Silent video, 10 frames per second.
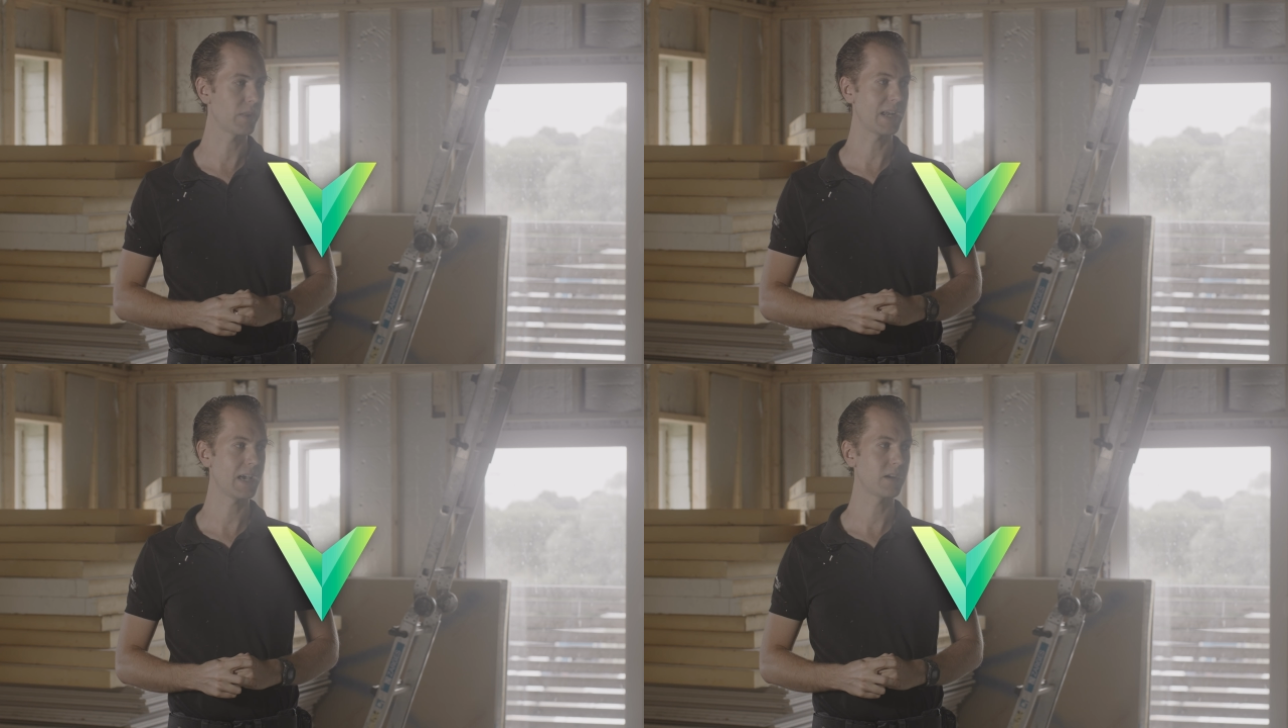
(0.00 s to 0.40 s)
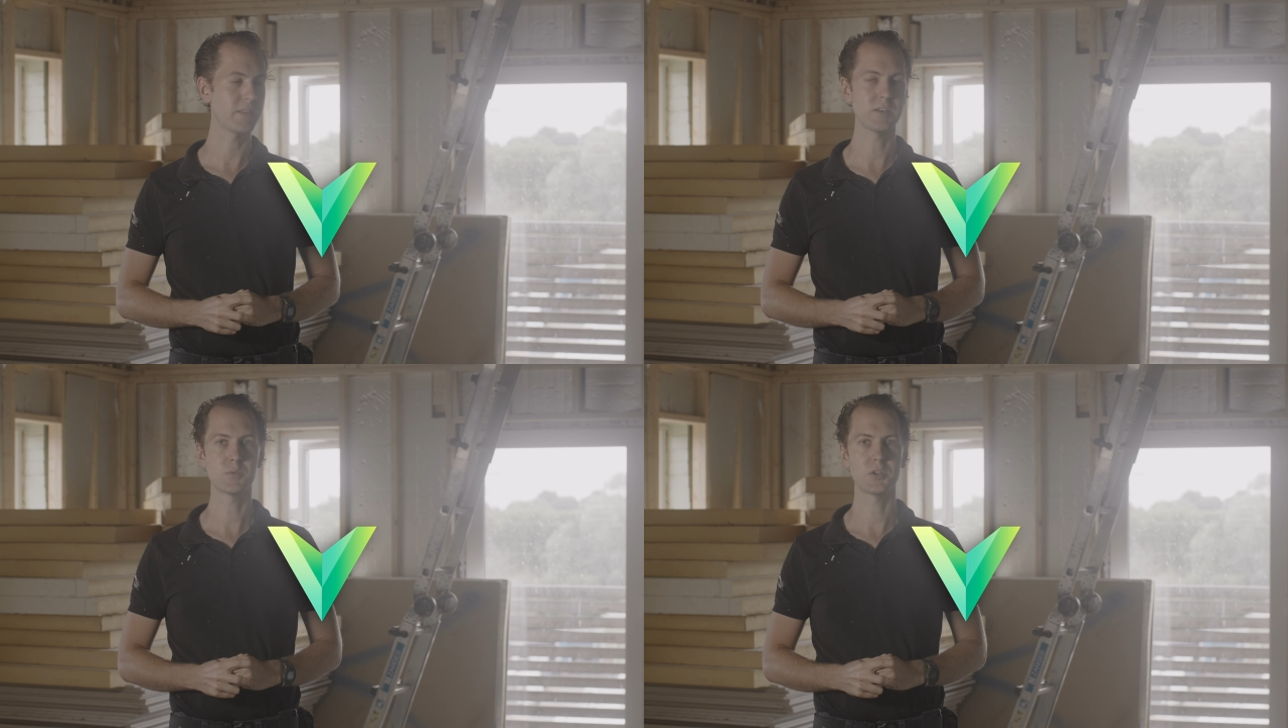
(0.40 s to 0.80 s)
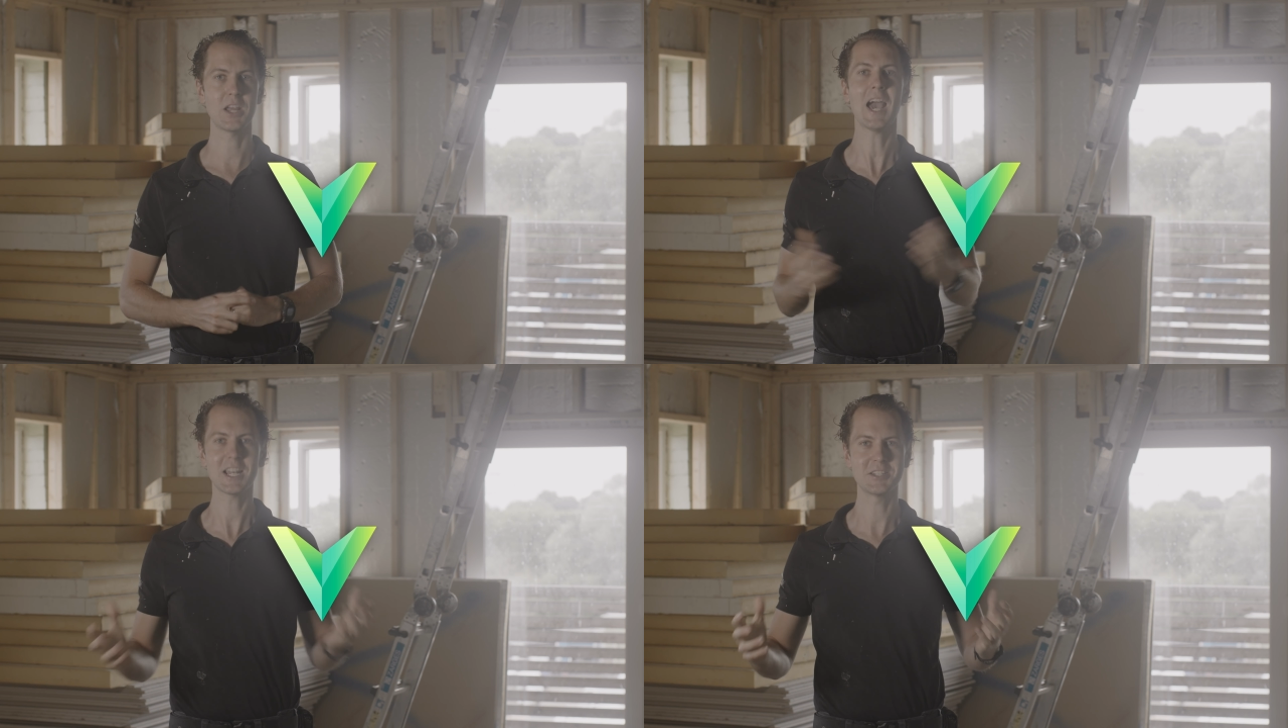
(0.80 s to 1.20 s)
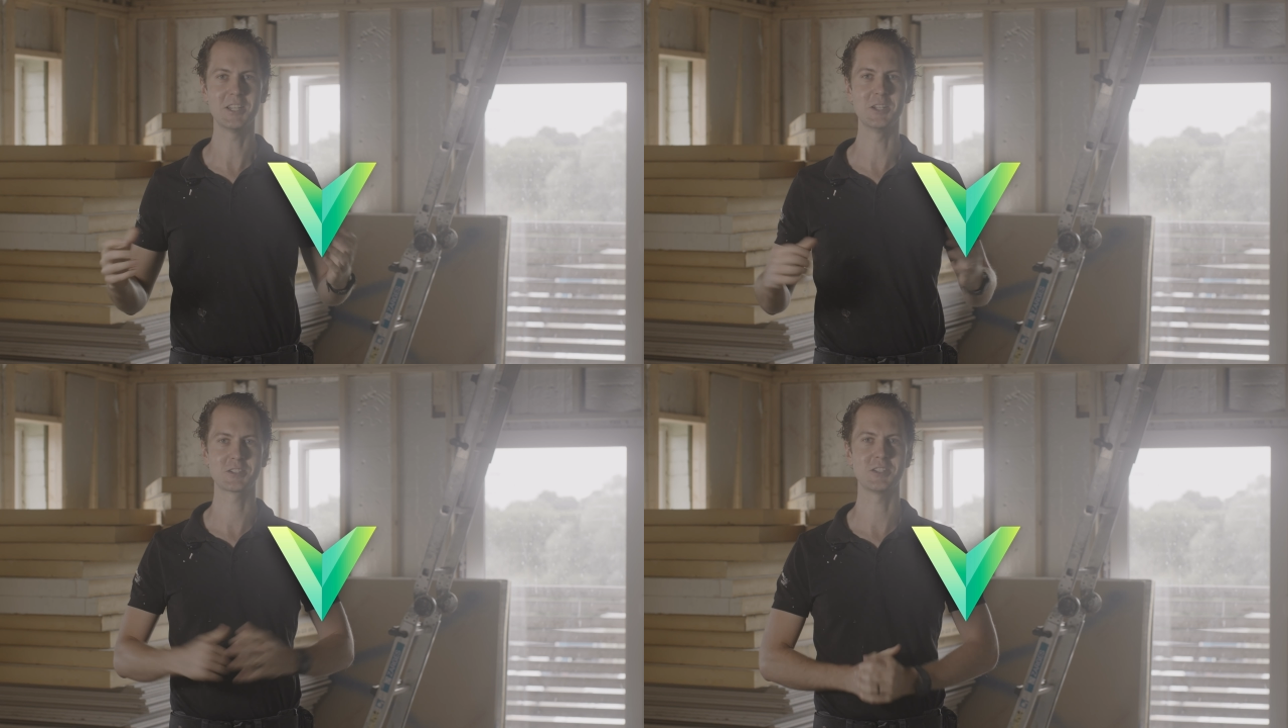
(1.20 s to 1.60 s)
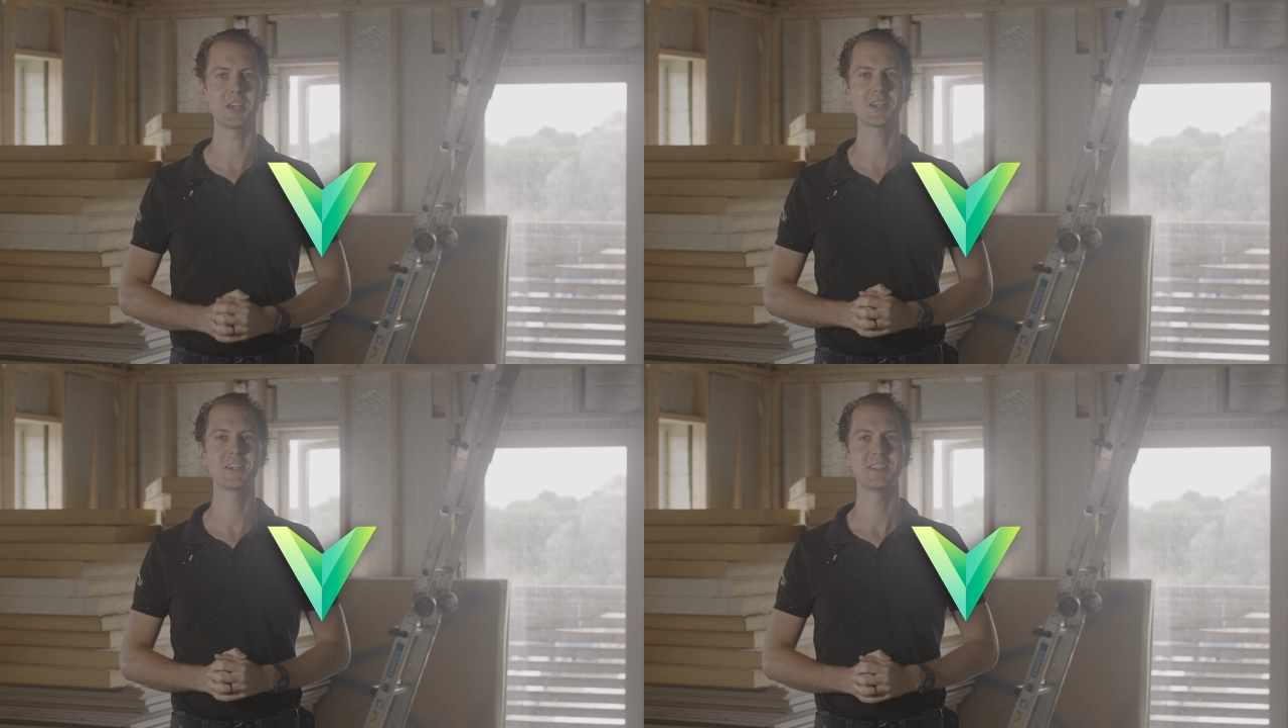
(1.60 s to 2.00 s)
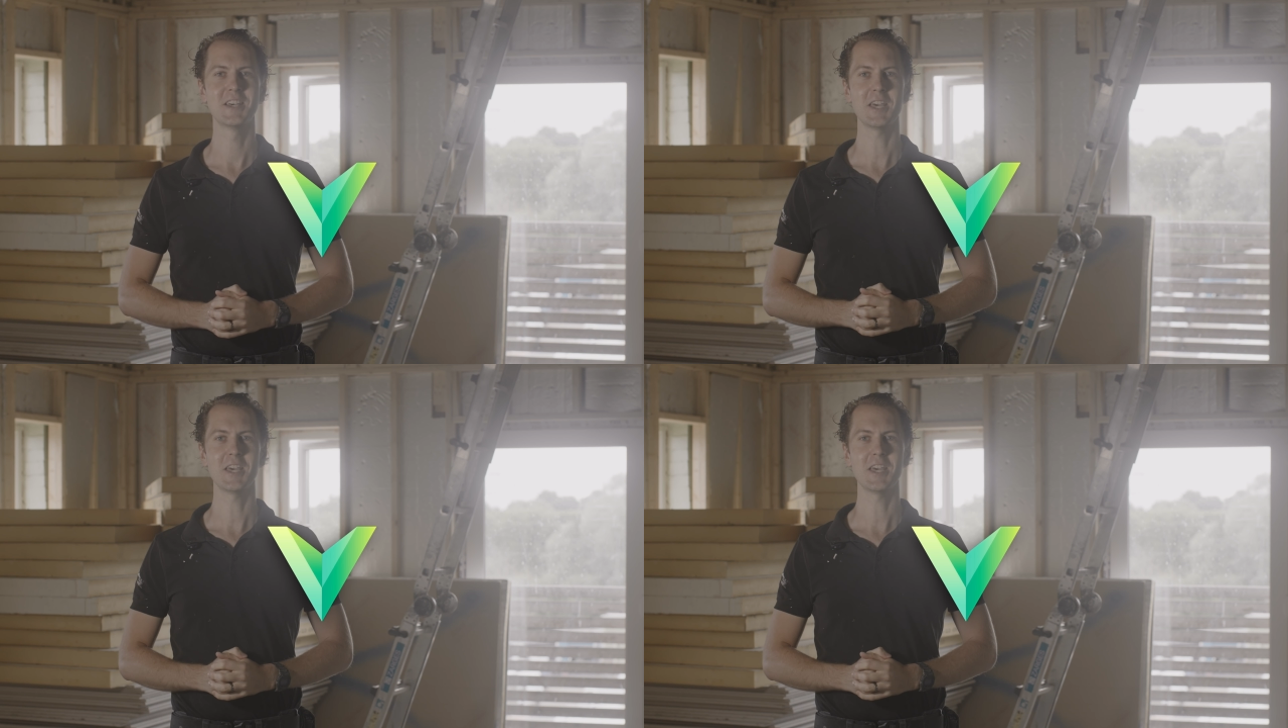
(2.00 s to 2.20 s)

what the layout of this one actually looks like.